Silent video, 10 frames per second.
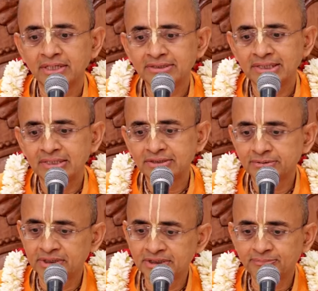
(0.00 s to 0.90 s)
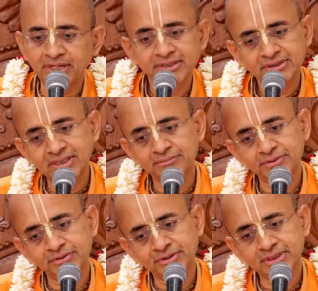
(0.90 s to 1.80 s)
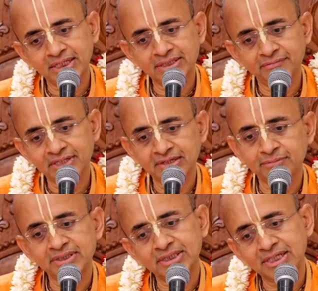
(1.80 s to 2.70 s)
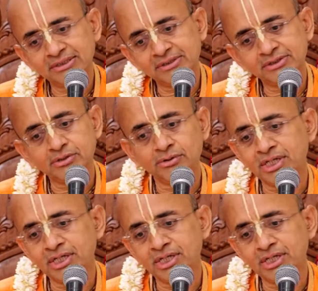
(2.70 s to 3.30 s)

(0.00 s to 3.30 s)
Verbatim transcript: and the Acharya in, inspires them to recite the Vedic mantras and